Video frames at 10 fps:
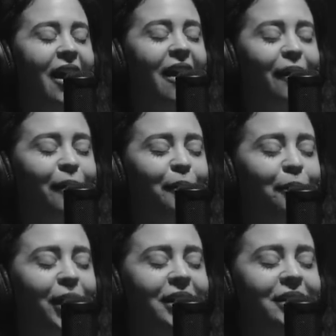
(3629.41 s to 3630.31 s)
Um,
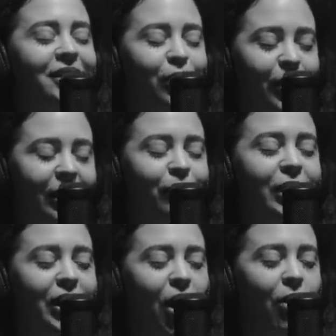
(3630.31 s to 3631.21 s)
but so we
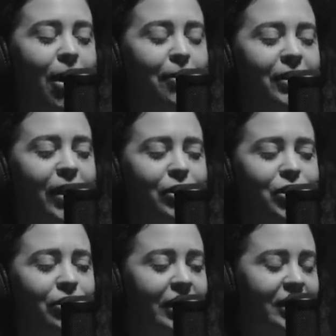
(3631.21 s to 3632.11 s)
we'd go up and they were
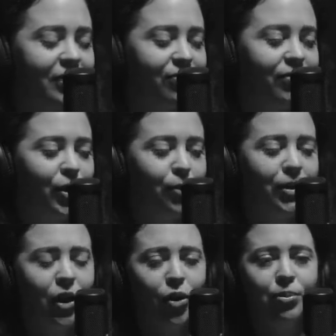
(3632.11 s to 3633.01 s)
doing this you know
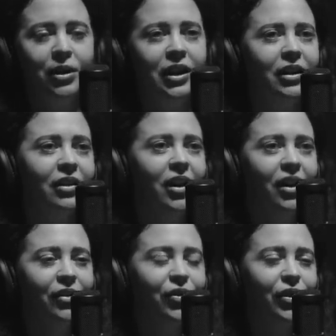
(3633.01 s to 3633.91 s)
big opening
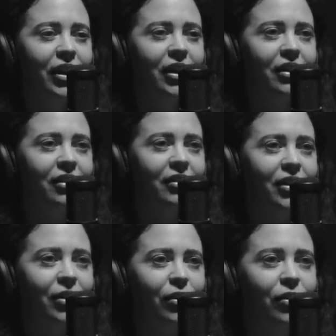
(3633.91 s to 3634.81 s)
for their
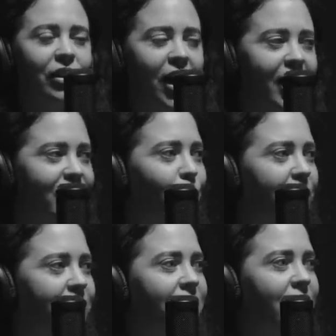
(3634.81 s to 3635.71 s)
you know all the guys
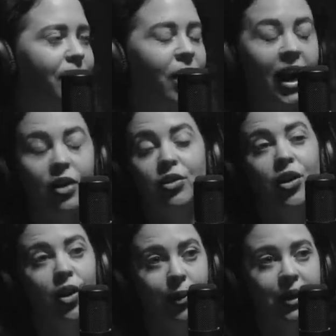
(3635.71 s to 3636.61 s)
went in and I couldn't
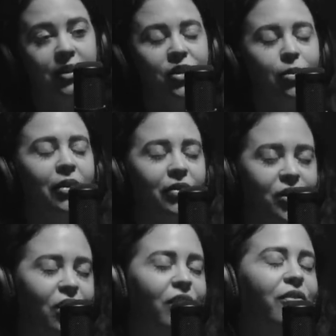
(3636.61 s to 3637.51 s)
go in so my
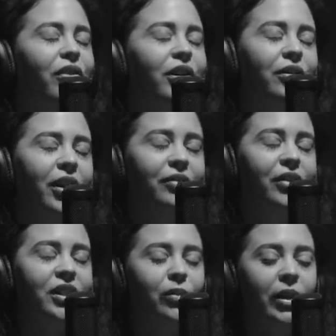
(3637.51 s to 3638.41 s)
photographer and, and
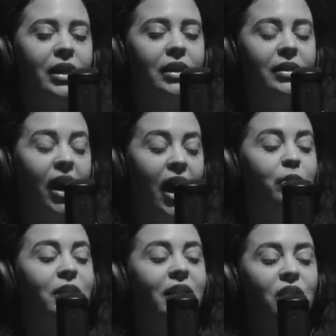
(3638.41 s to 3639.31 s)
fixer went in I
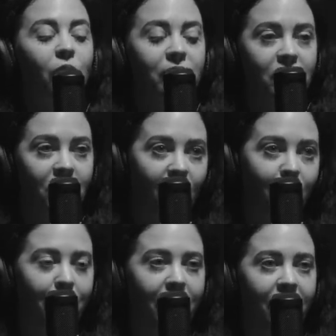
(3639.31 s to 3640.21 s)
was allowed to go into the
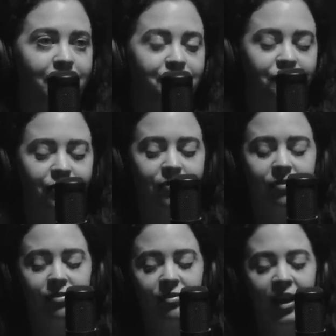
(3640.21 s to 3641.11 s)
compound
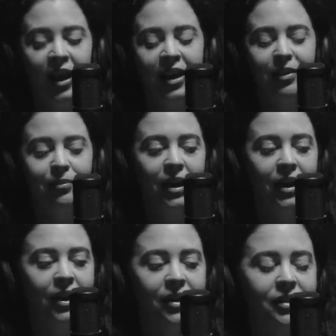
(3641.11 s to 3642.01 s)
and I'm um,
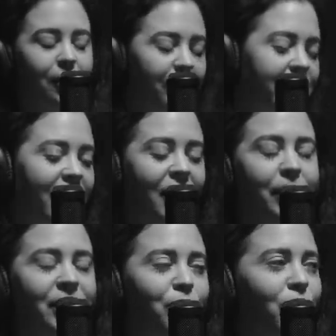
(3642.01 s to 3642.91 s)
some of the
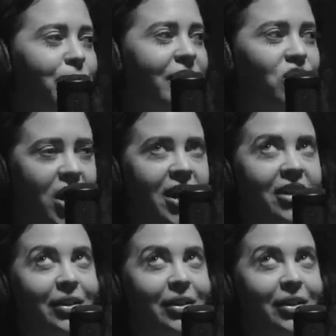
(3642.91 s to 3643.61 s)
Taliban's bought me a chair